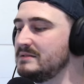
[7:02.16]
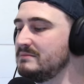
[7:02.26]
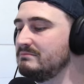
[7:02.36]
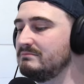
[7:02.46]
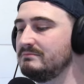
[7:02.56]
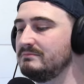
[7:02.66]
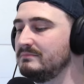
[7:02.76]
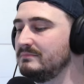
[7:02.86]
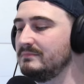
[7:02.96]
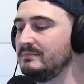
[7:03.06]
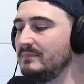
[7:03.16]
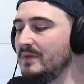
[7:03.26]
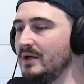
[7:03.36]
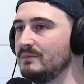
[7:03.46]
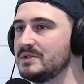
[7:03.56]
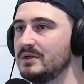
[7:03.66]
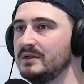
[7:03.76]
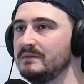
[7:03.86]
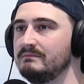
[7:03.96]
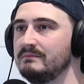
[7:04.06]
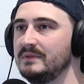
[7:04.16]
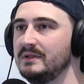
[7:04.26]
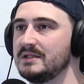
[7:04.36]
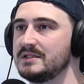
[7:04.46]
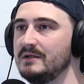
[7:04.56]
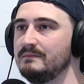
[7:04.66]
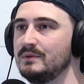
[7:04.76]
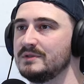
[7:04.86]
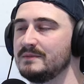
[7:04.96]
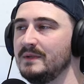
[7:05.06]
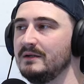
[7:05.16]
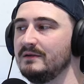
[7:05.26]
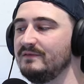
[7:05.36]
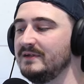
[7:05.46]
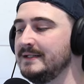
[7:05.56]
in my own time at certain points of my life.